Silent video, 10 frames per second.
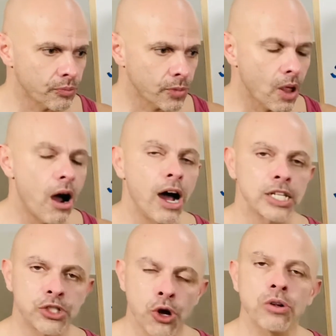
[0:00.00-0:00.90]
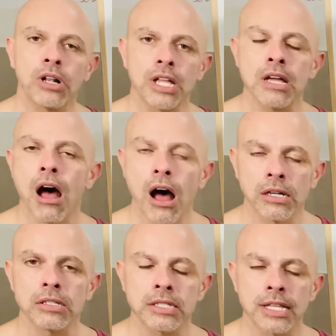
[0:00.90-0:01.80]
I totally
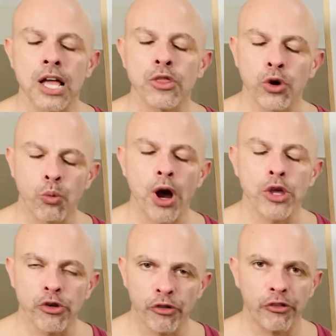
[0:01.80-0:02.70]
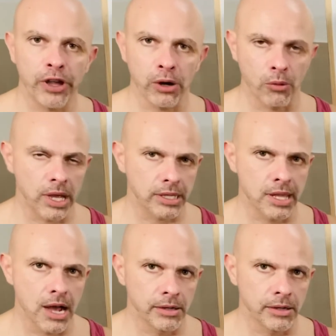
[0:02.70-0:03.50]
understand the way you feel right now,